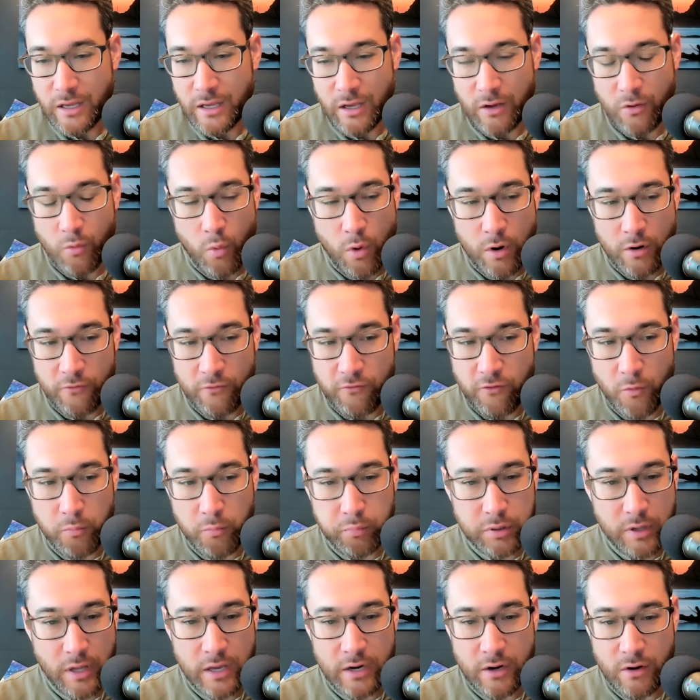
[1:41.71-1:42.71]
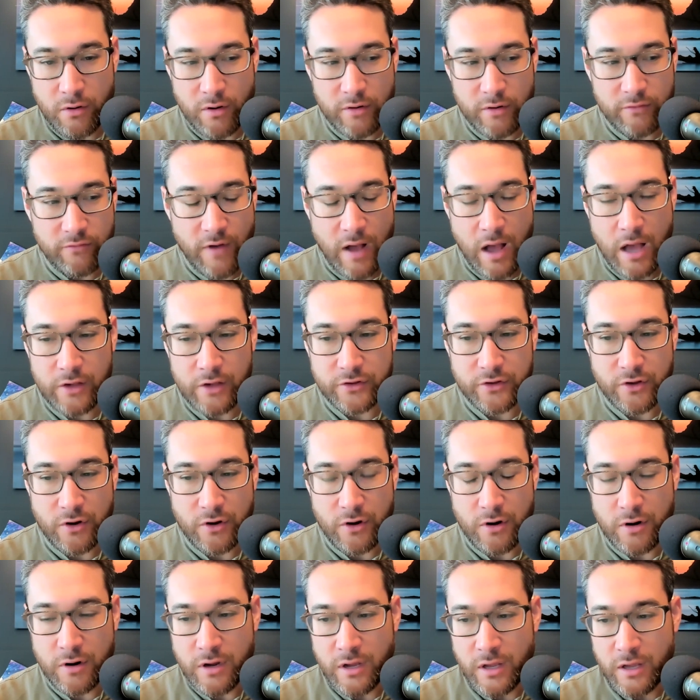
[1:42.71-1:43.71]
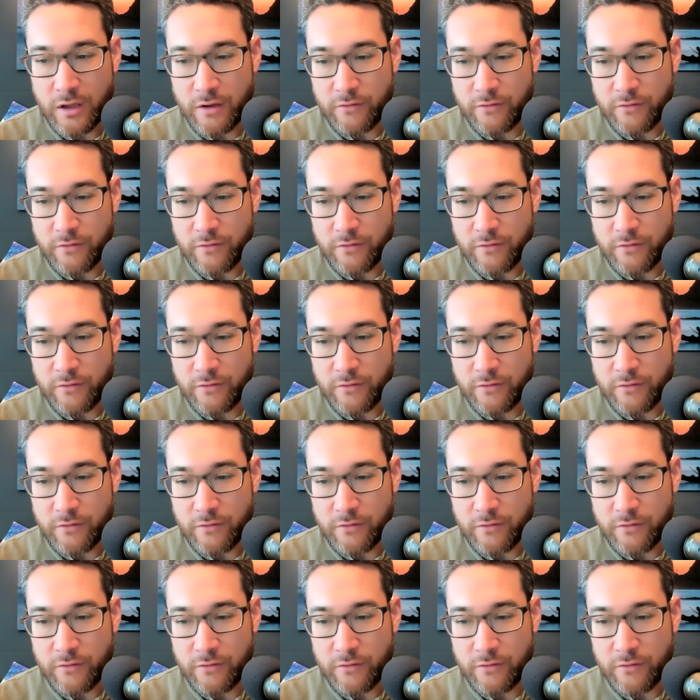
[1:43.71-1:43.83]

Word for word: a wonderful planner, advisor